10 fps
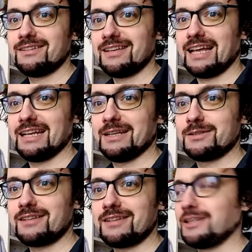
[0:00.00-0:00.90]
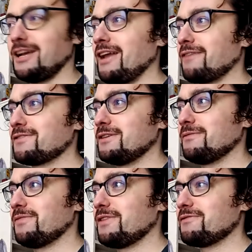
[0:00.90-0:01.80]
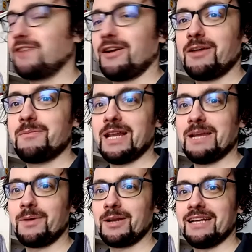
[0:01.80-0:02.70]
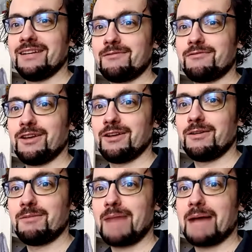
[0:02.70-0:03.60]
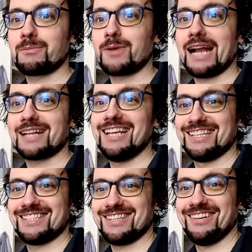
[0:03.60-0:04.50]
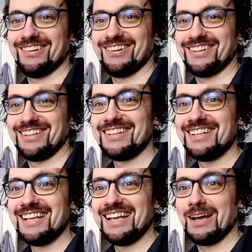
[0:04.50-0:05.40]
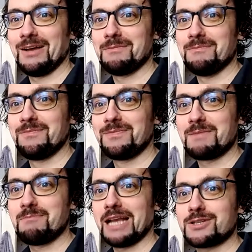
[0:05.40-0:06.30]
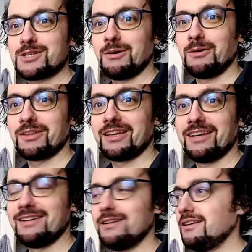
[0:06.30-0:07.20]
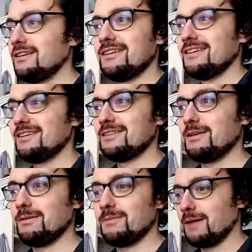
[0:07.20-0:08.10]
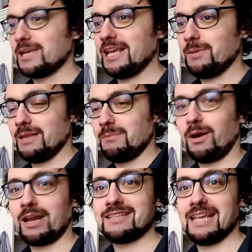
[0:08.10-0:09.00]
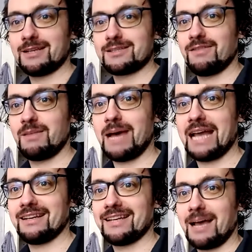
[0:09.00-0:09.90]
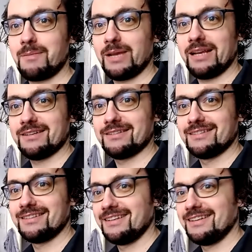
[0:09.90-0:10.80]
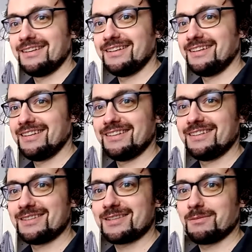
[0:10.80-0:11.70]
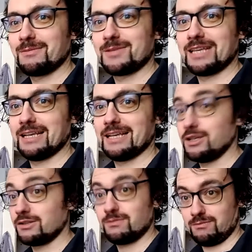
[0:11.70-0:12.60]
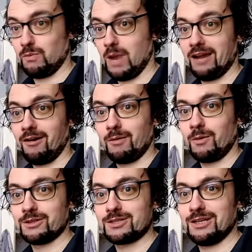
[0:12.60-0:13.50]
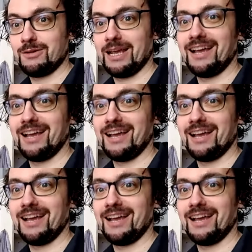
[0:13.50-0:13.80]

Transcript: and I don't have to phone up anybody for band practice or make sure that I'm keeping the politics of the band happy or something. It's just when I want to do it.